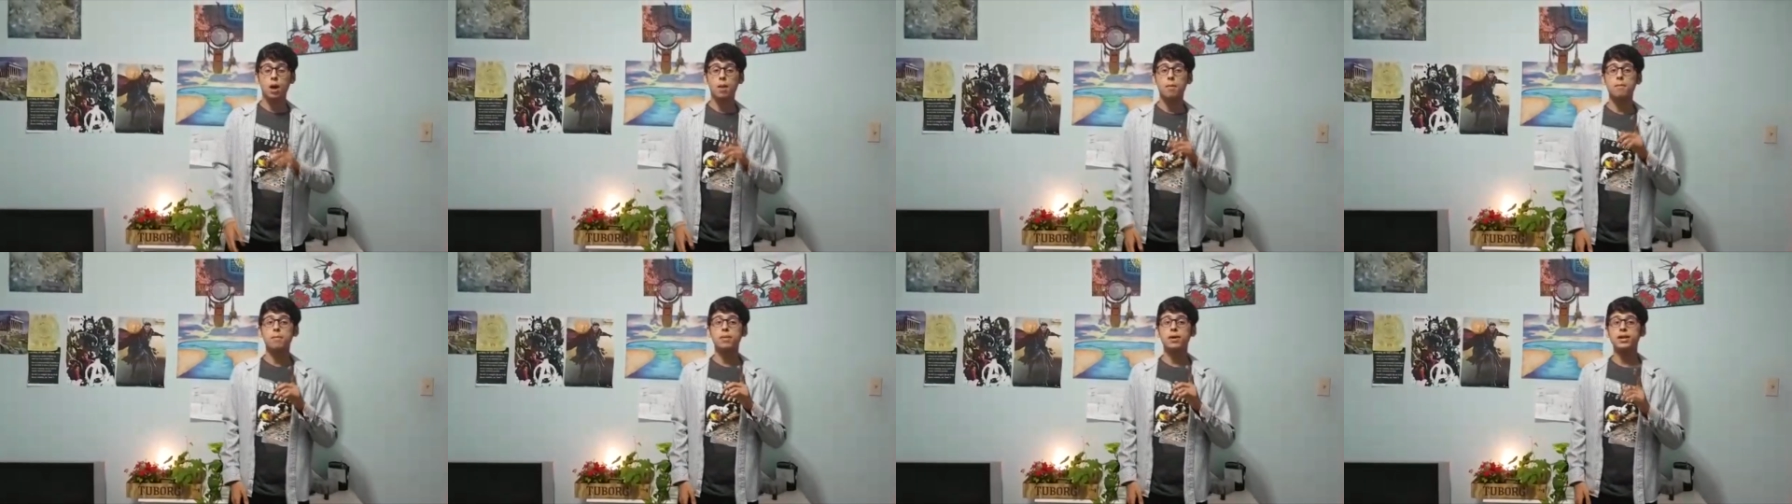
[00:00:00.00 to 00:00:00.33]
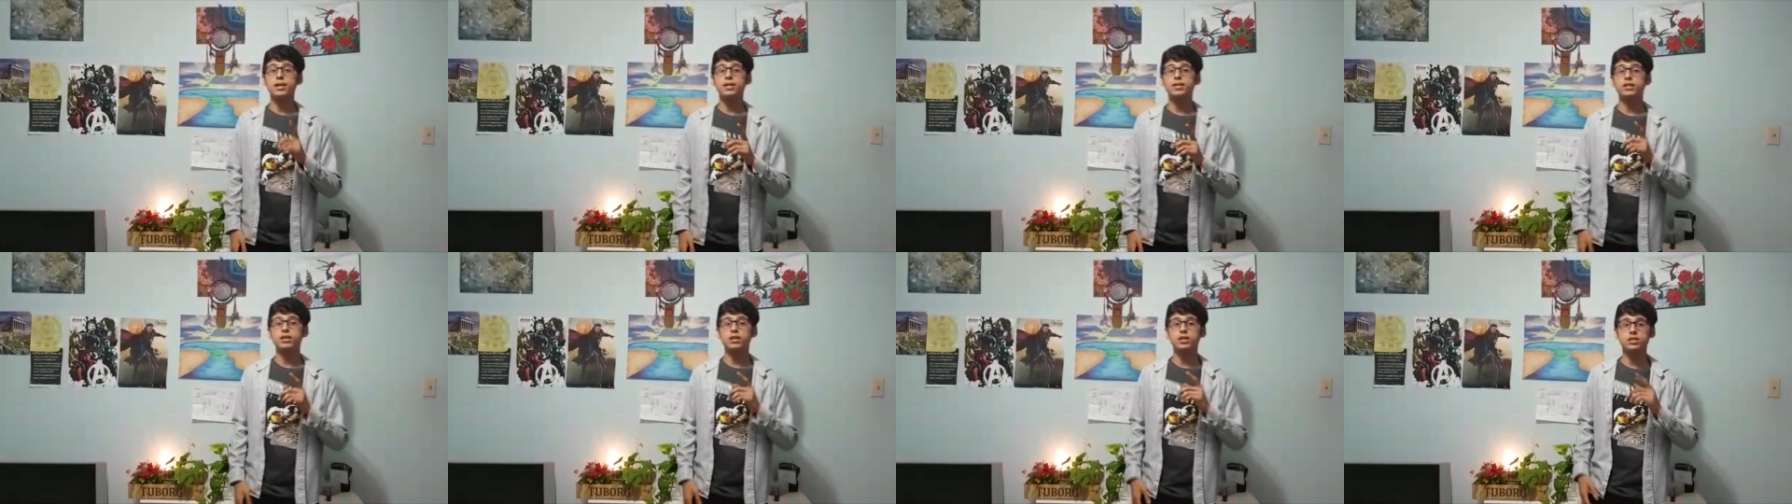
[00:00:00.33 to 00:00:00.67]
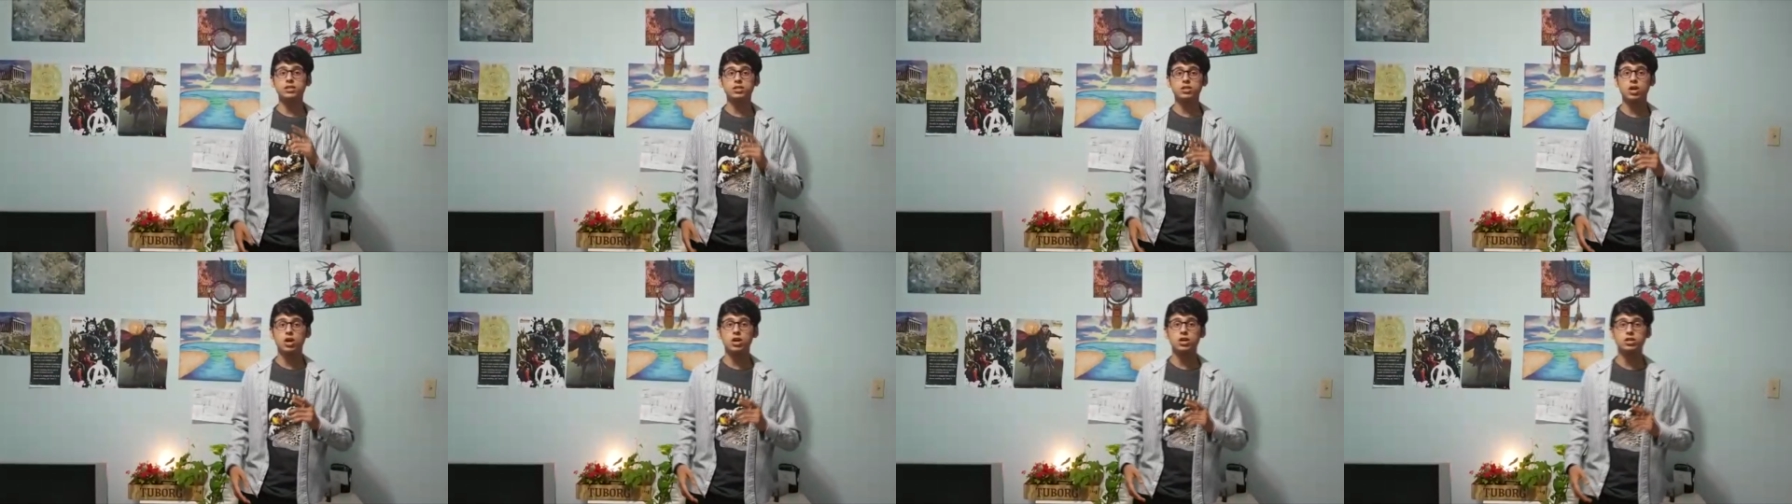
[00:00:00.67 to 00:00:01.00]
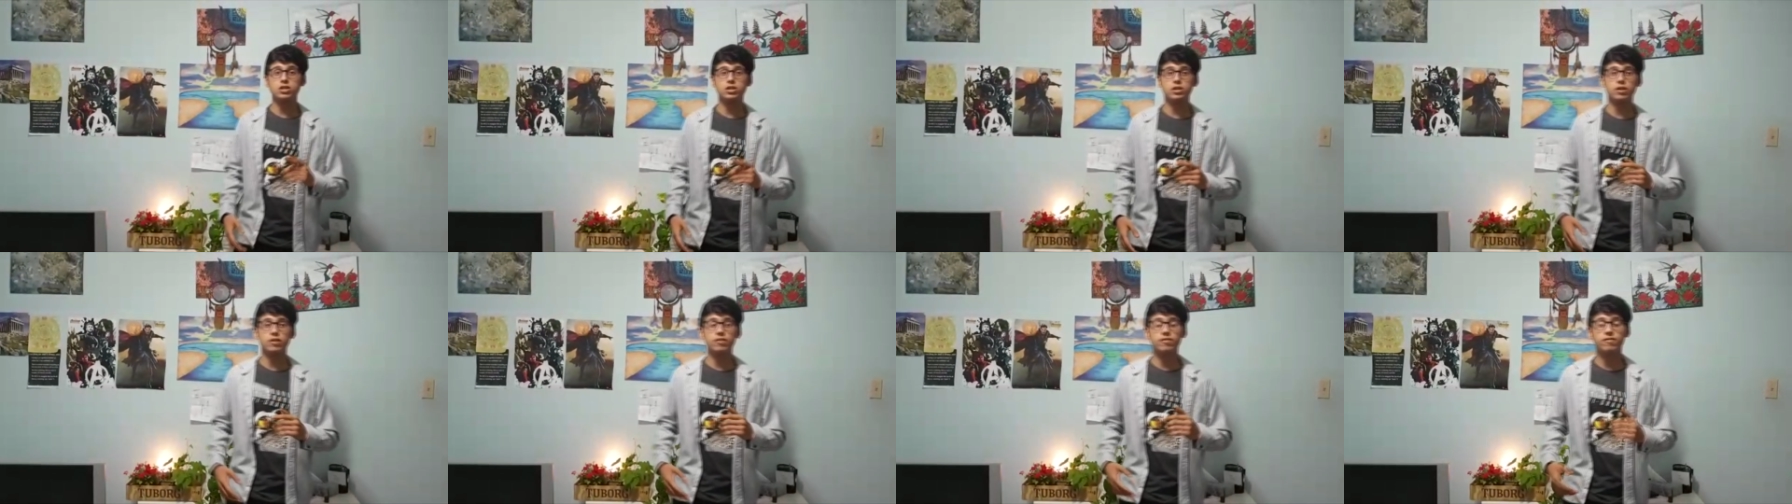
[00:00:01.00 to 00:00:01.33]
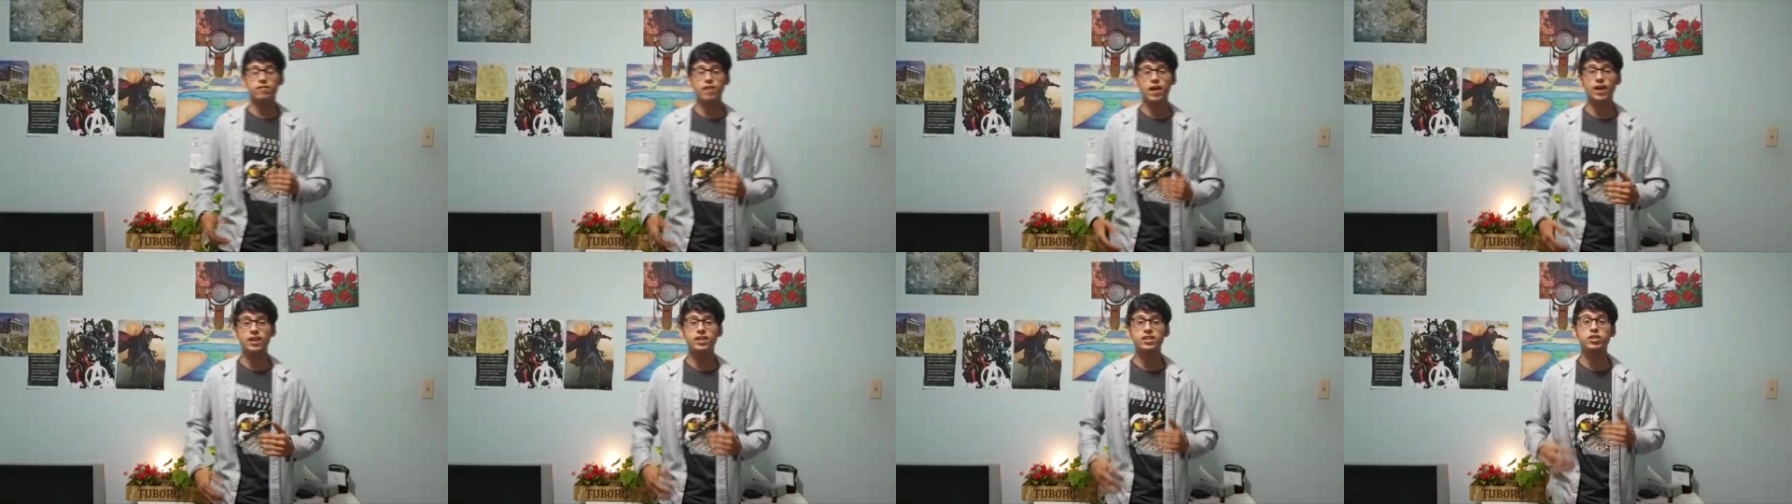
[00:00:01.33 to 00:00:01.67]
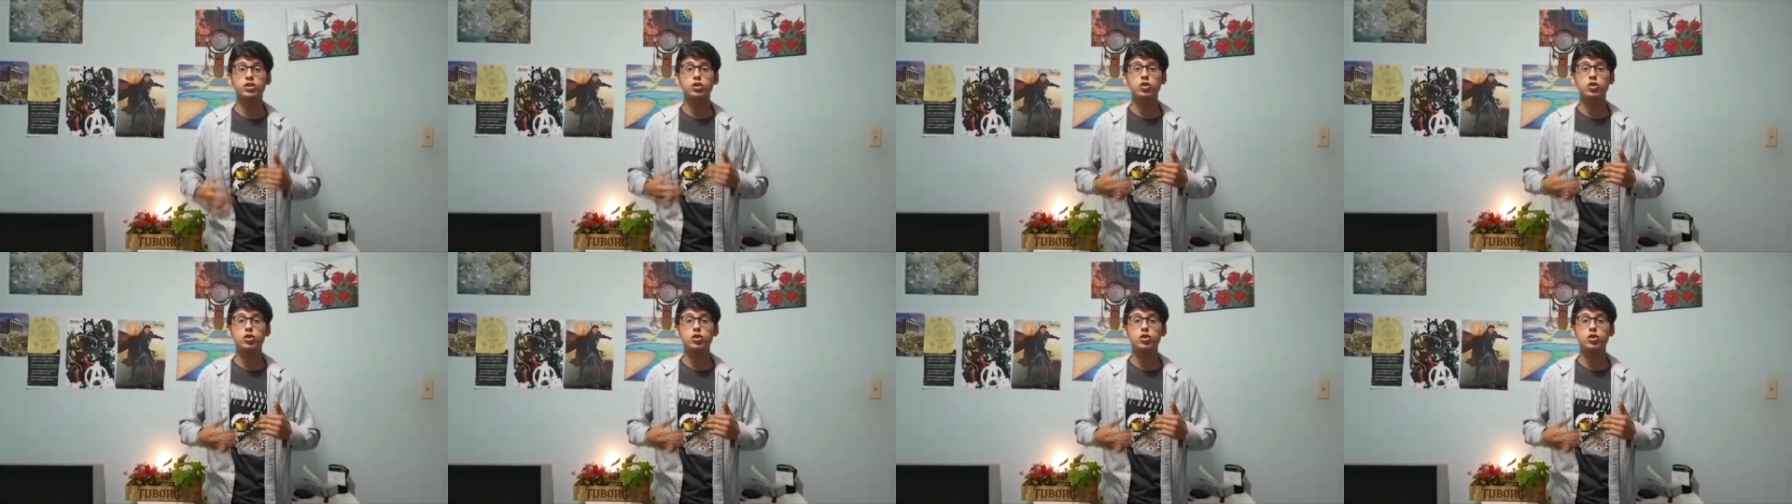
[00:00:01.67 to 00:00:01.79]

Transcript: but it does start to affect